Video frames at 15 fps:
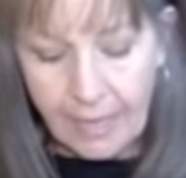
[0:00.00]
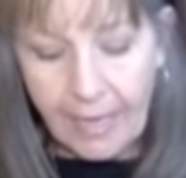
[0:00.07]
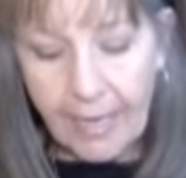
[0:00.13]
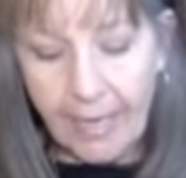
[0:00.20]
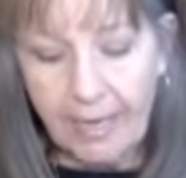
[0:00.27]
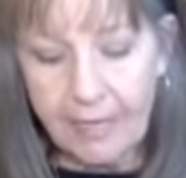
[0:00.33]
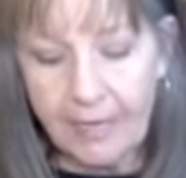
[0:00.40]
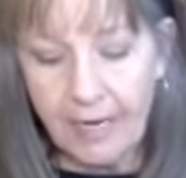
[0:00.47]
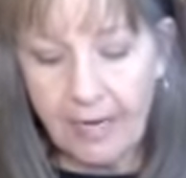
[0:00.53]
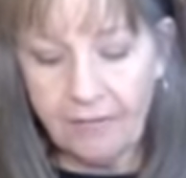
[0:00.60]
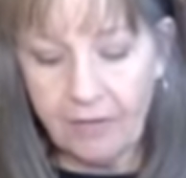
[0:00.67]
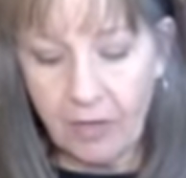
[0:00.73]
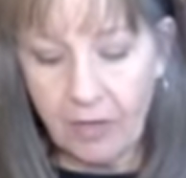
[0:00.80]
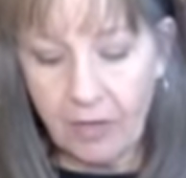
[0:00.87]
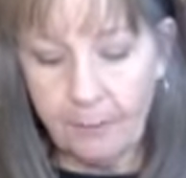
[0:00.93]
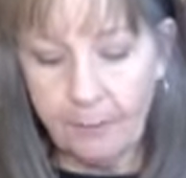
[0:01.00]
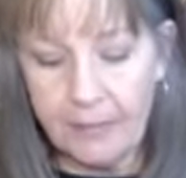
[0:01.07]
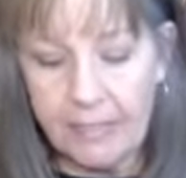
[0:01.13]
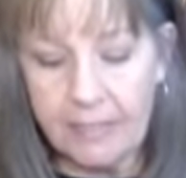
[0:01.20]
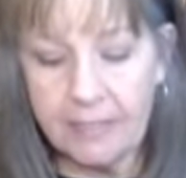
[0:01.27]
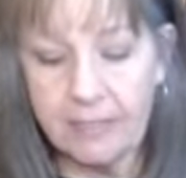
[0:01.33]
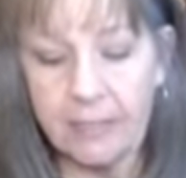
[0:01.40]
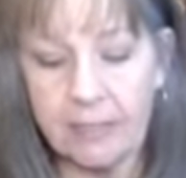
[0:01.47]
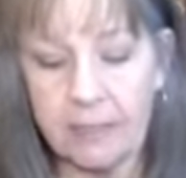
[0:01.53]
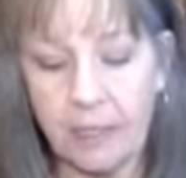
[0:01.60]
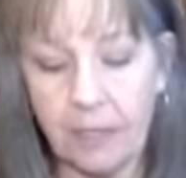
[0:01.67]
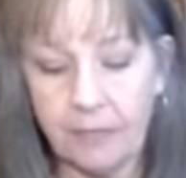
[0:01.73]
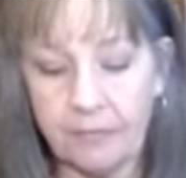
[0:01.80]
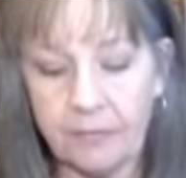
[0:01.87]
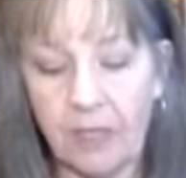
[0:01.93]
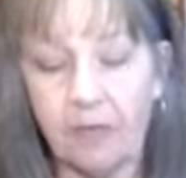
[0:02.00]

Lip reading: And I have a piece of